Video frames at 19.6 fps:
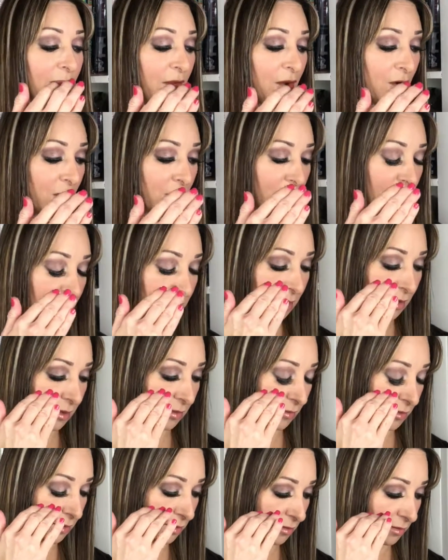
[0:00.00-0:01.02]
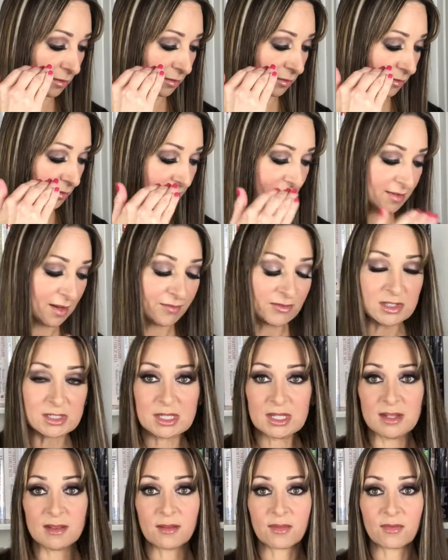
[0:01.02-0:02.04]
on the
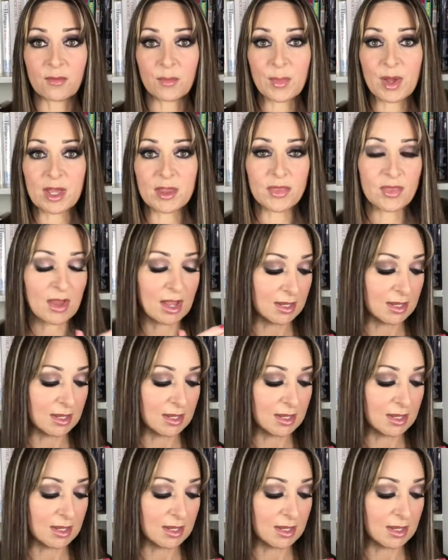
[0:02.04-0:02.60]
17th of the month,